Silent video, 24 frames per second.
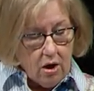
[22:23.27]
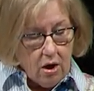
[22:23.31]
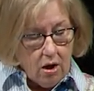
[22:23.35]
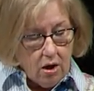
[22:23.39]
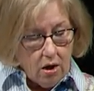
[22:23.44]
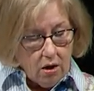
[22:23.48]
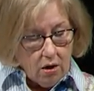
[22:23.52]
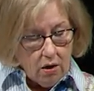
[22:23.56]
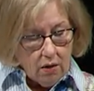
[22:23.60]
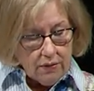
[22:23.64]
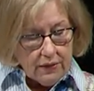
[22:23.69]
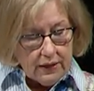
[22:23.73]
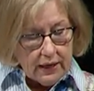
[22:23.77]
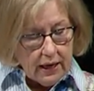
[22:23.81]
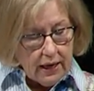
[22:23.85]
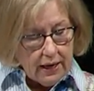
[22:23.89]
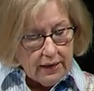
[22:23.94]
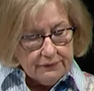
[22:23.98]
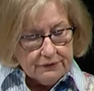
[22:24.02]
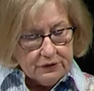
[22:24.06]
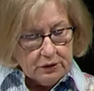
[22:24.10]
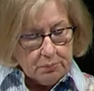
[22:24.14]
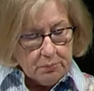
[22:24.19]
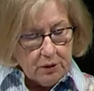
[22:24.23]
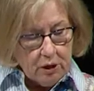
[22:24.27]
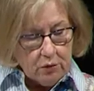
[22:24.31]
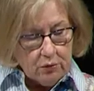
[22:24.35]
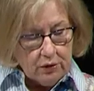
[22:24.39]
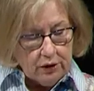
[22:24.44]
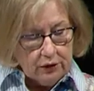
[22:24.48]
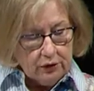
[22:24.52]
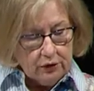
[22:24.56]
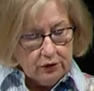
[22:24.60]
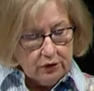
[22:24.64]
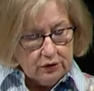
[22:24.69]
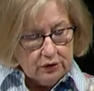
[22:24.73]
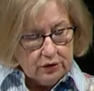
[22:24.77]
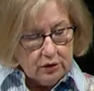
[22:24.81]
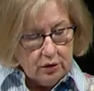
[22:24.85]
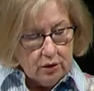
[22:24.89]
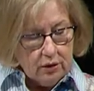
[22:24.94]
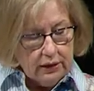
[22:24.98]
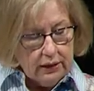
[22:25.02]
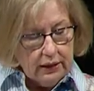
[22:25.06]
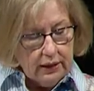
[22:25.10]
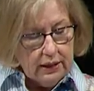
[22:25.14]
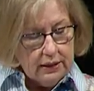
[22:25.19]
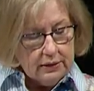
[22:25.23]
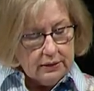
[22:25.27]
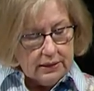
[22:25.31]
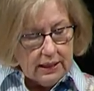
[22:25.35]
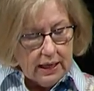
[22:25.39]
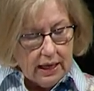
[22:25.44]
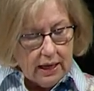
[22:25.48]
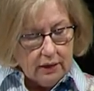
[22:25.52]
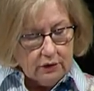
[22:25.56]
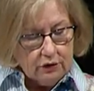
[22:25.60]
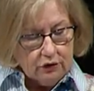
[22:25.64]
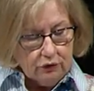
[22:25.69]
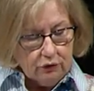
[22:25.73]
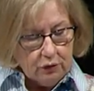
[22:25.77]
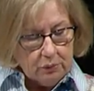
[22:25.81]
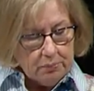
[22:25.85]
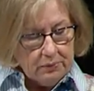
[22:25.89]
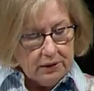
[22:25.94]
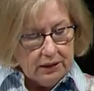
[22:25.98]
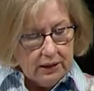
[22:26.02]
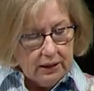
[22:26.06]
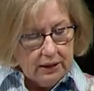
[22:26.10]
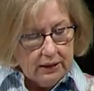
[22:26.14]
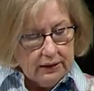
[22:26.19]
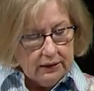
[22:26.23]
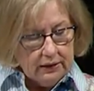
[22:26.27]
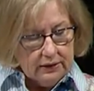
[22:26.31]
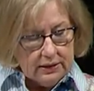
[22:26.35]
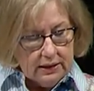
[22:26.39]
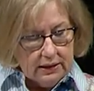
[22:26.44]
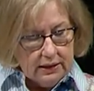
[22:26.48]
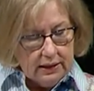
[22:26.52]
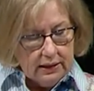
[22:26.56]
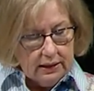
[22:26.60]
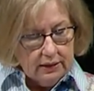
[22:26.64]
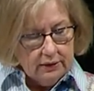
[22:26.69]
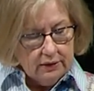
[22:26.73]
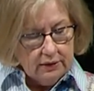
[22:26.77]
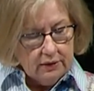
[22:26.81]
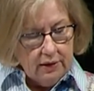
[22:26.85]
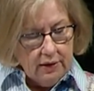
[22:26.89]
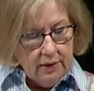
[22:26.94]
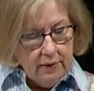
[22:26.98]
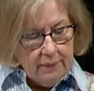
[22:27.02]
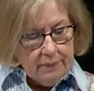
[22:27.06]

all that I have spoken concerning his house from beginning to end.